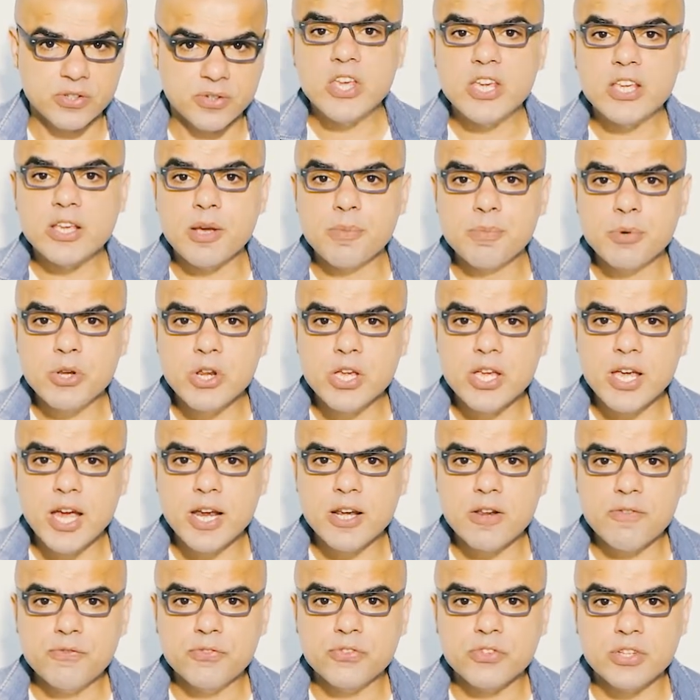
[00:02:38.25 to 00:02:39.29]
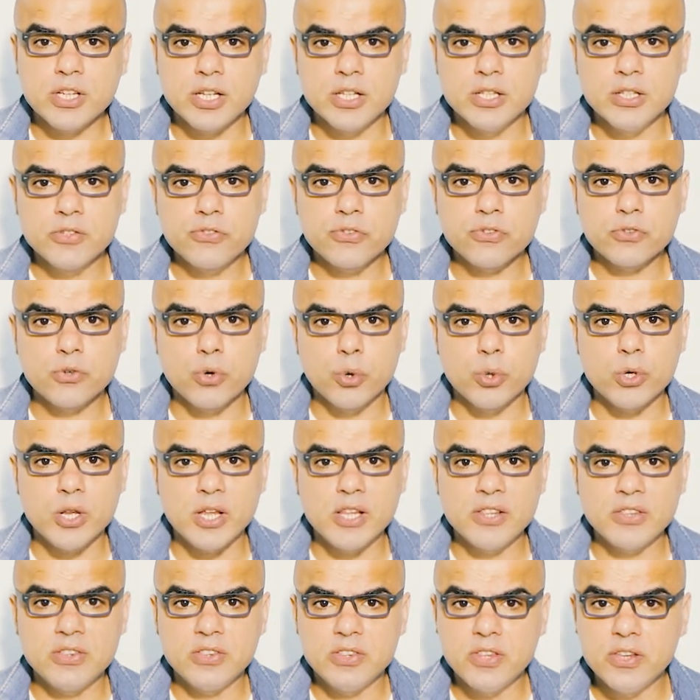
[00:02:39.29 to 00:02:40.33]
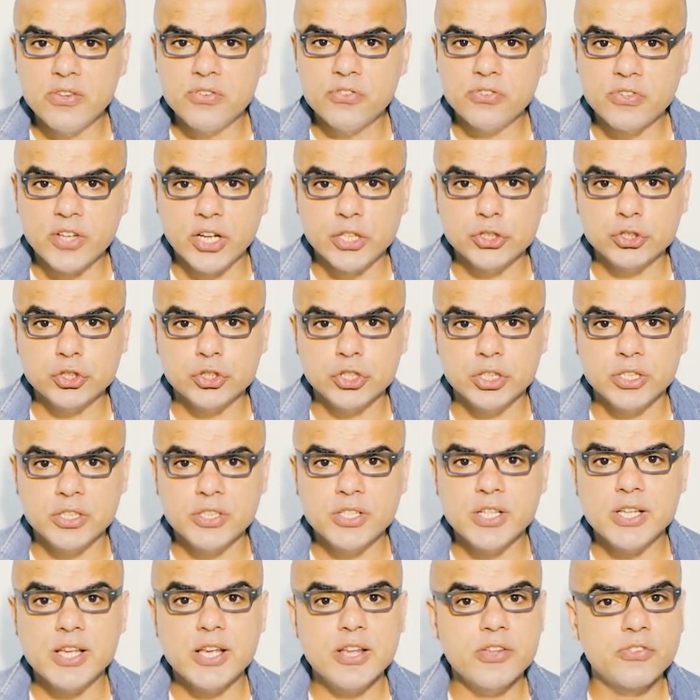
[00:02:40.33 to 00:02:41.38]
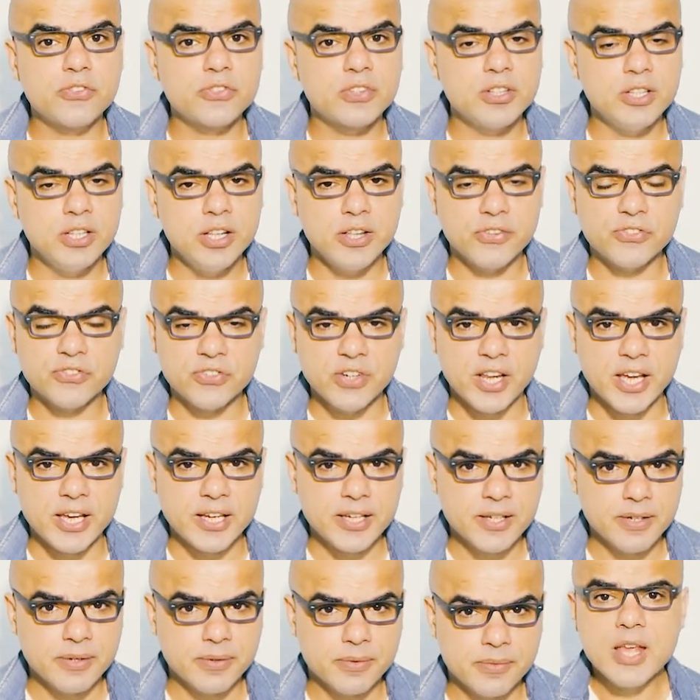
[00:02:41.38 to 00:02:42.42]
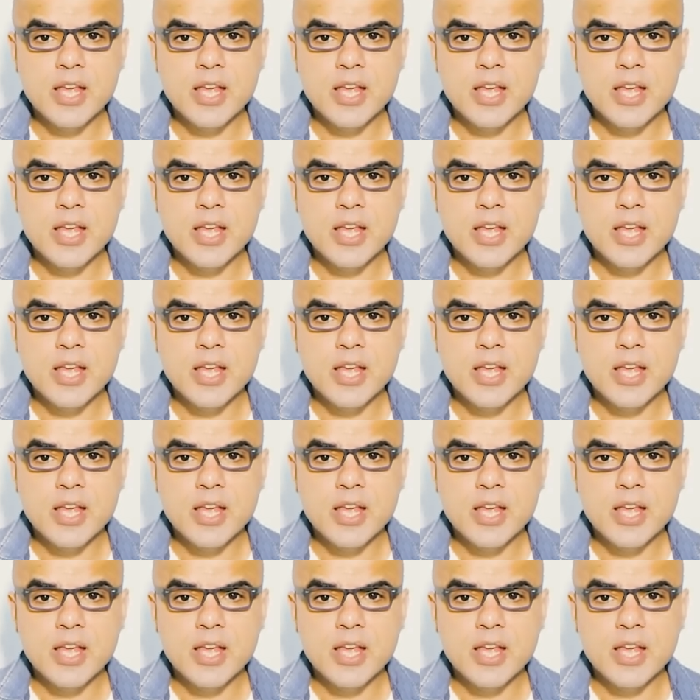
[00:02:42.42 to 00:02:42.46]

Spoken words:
The communicative skills scored in this section is listening.